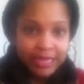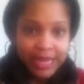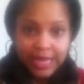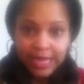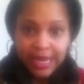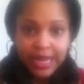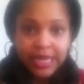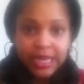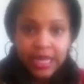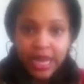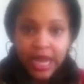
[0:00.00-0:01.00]
day and night,
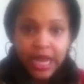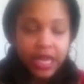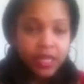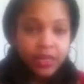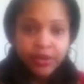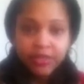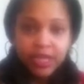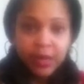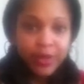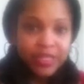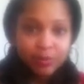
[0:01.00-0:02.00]
and it clears
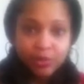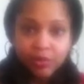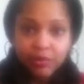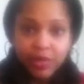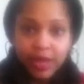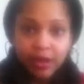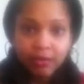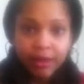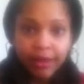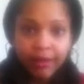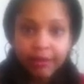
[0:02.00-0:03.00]
up and smooths out
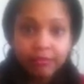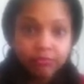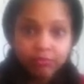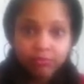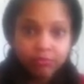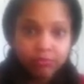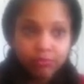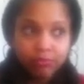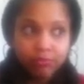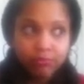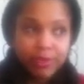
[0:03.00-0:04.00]
like
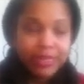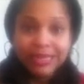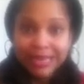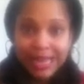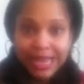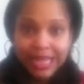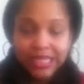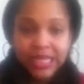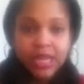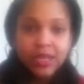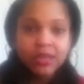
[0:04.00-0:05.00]
within days.